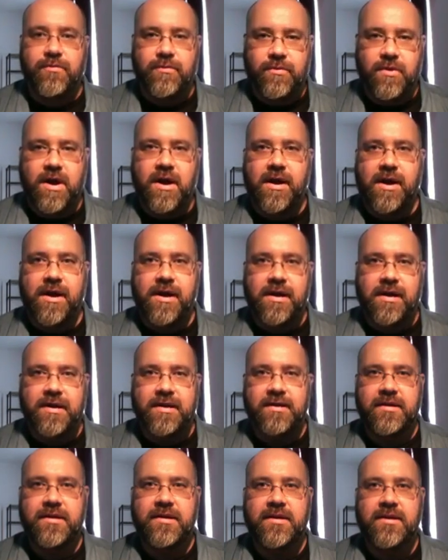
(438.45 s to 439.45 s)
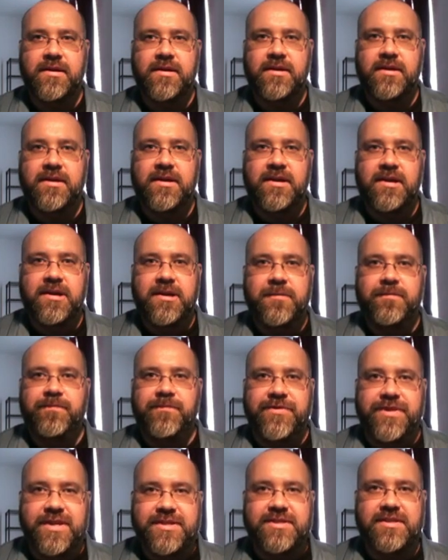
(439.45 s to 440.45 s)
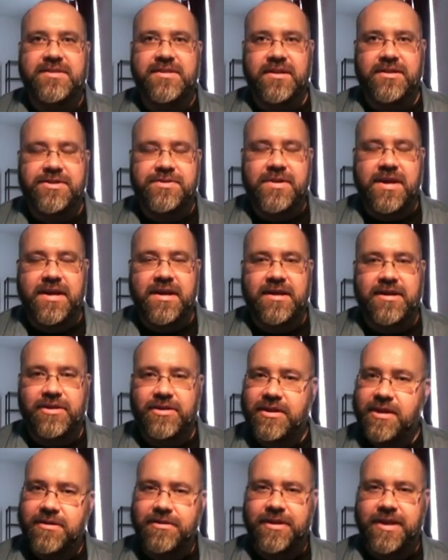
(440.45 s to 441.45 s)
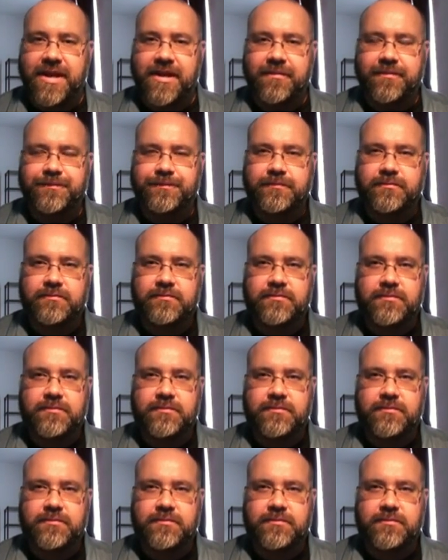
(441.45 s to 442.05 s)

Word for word: wrong. This is illustrated clearly